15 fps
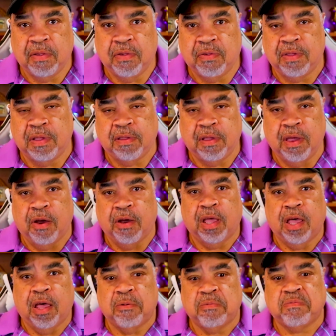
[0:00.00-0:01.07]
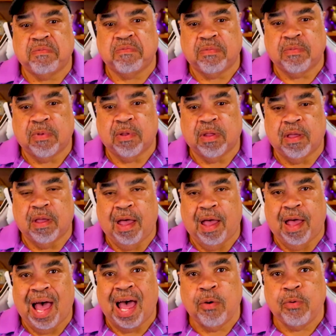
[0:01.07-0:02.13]
Sit there and go,
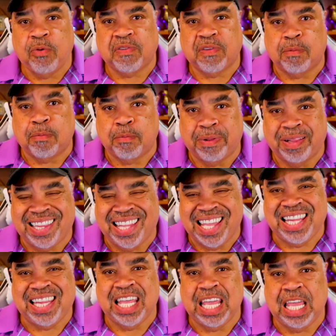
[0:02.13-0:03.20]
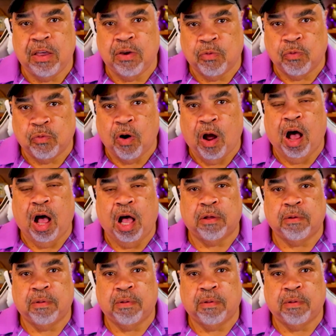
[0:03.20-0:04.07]
I was completely wrong.